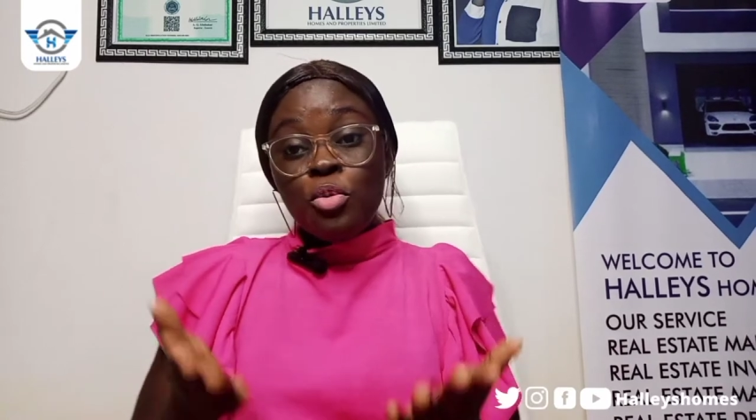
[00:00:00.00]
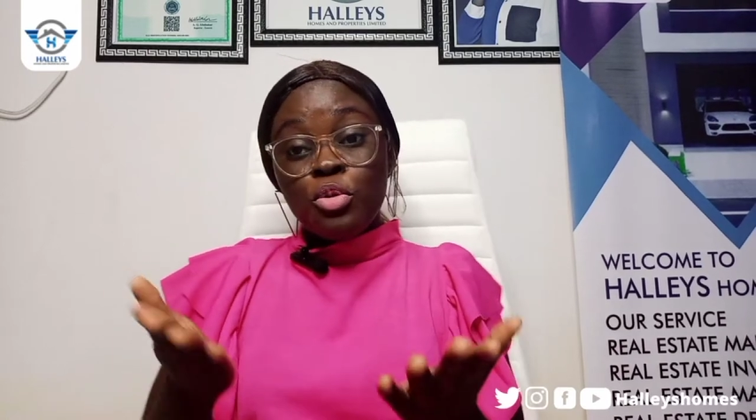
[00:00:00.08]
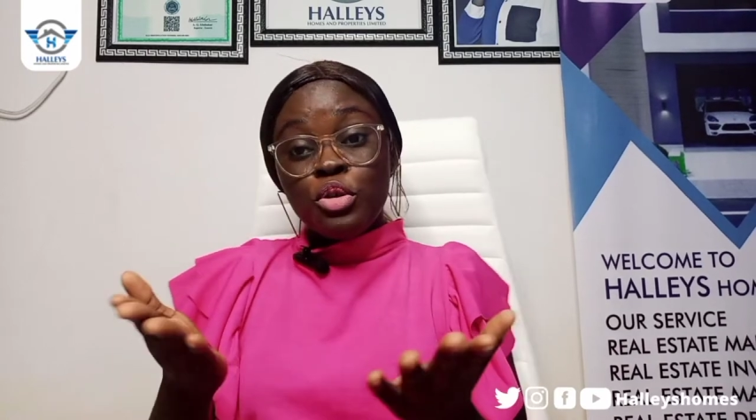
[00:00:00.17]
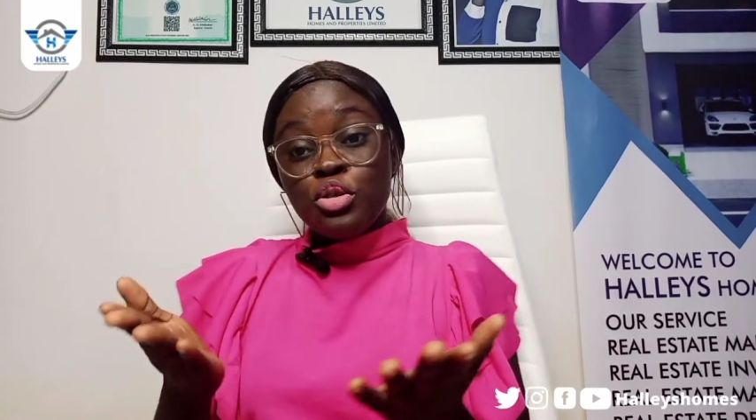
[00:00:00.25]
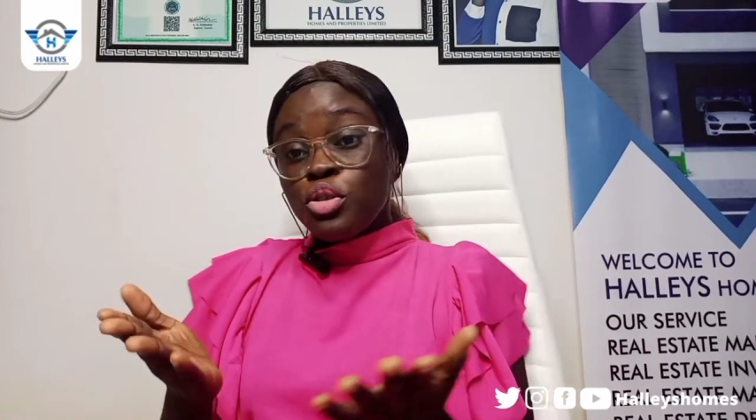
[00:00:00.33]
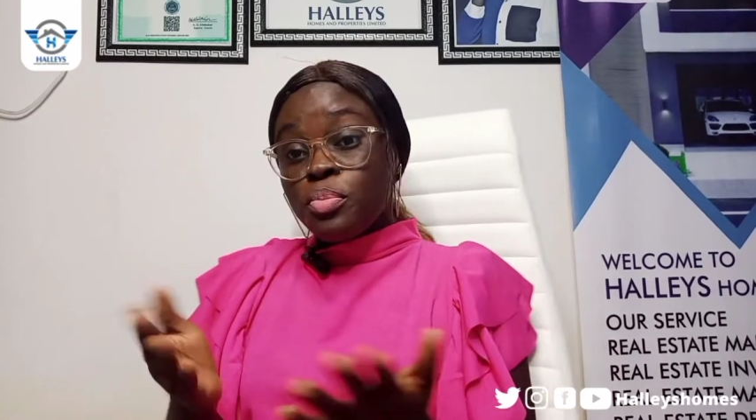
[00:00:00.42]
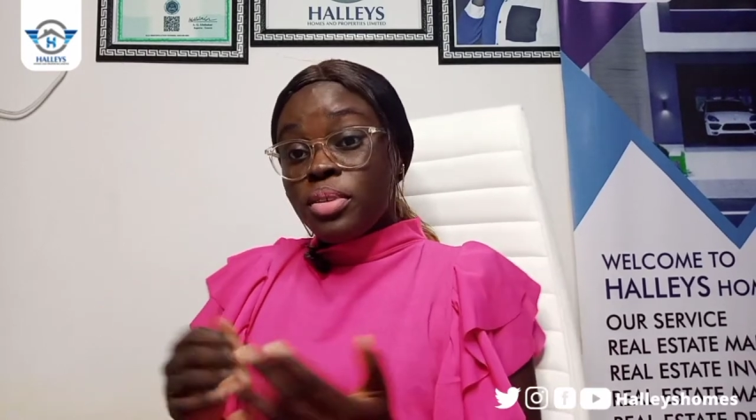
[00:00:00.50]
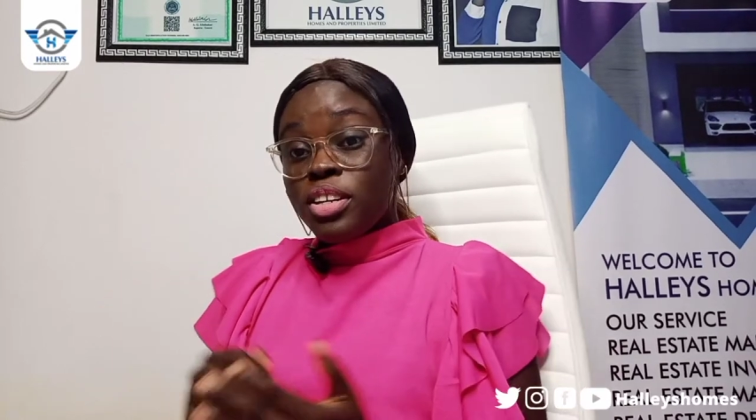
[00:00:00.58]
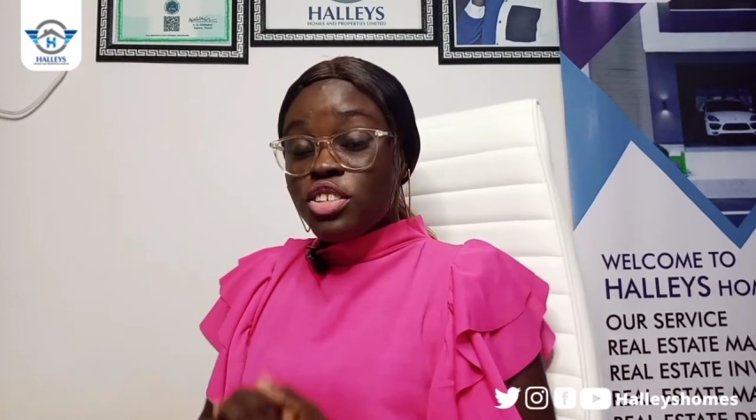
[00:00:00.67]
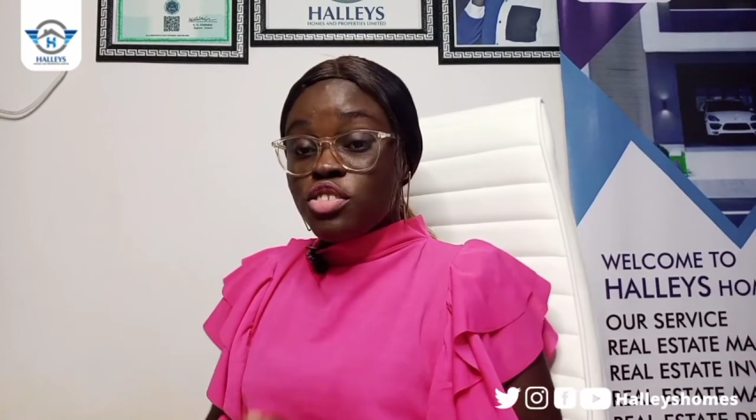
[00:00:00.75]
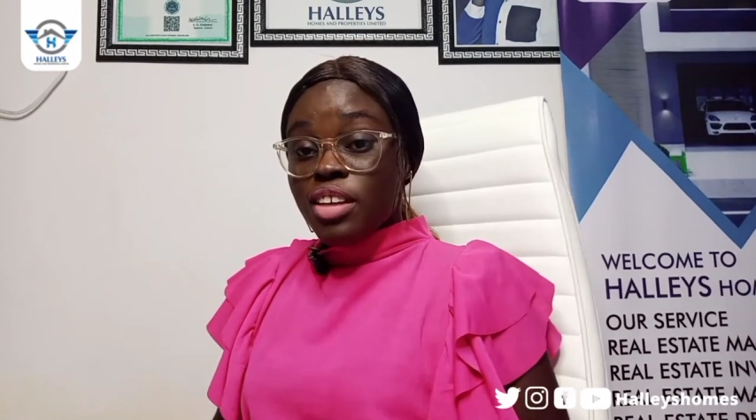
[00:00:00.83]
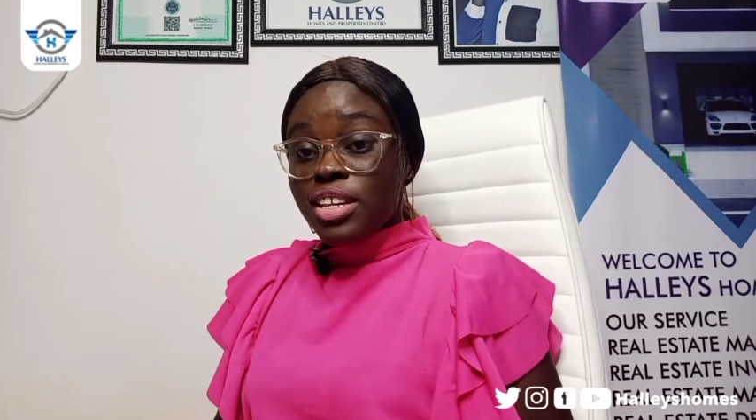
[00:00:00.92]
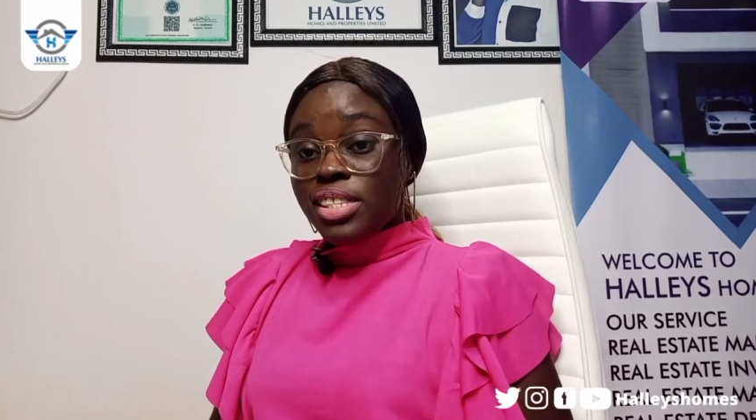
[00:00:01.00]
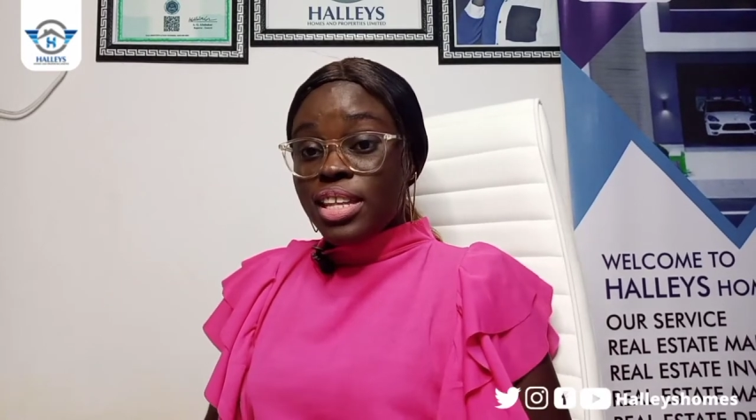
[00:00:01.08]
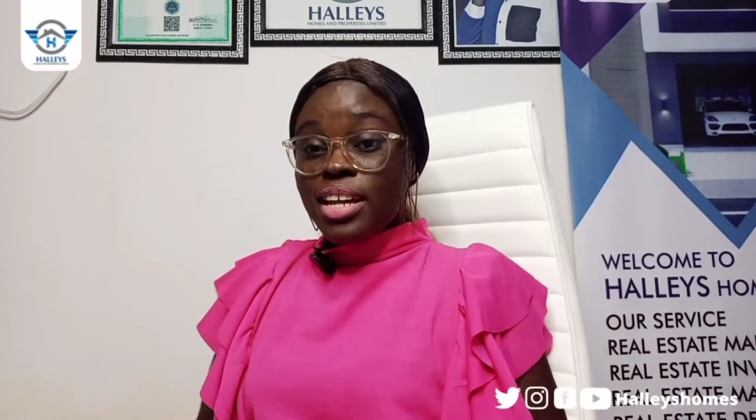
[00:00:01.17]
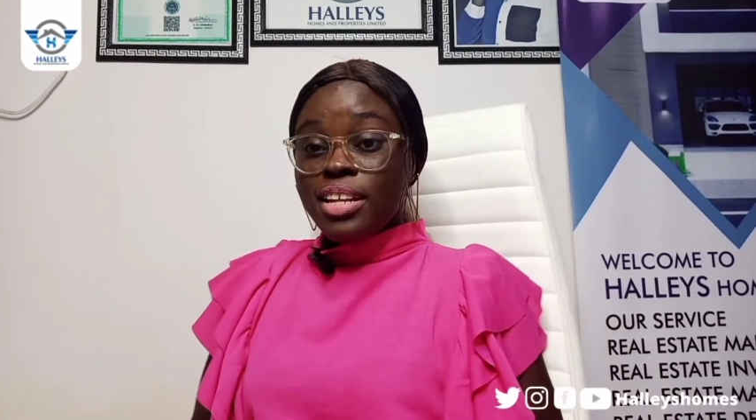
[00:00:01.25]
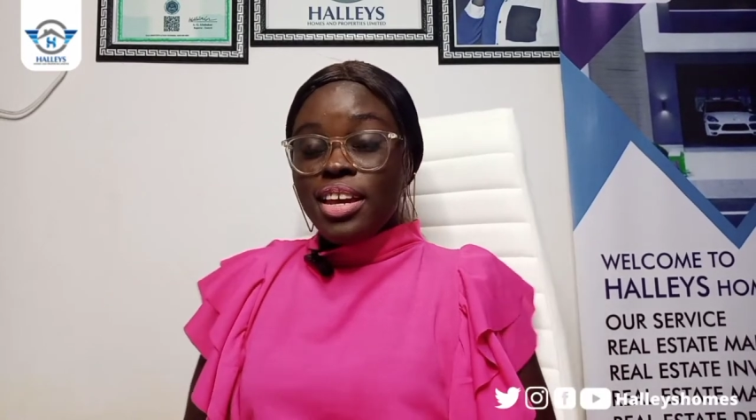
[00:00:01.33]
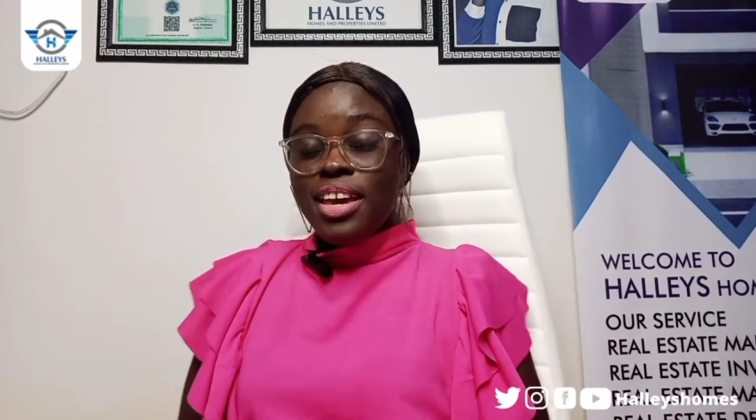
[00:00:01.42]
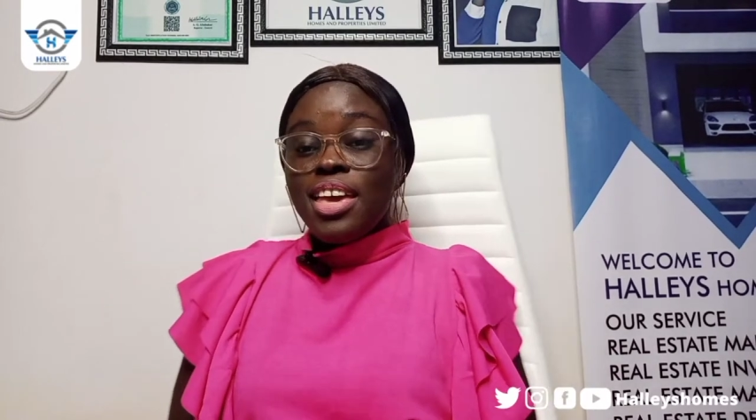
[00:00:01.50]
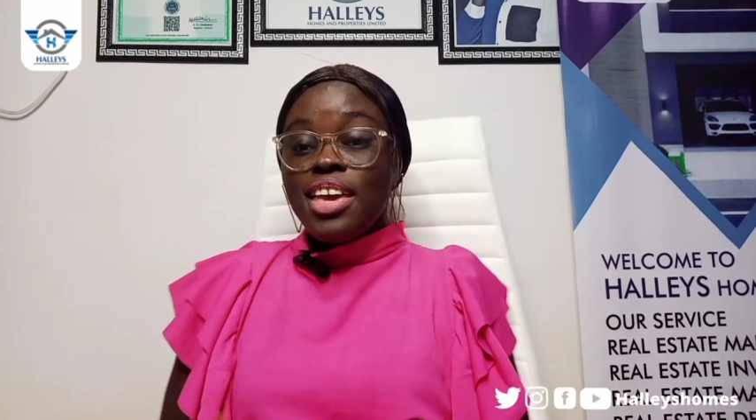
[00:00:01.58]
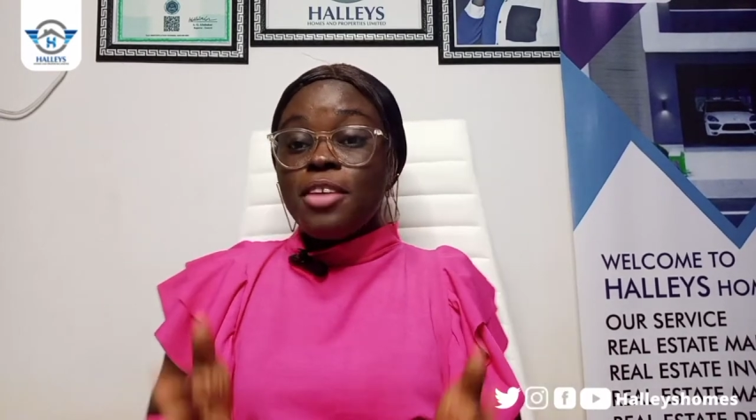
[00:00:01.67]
Would you be interested?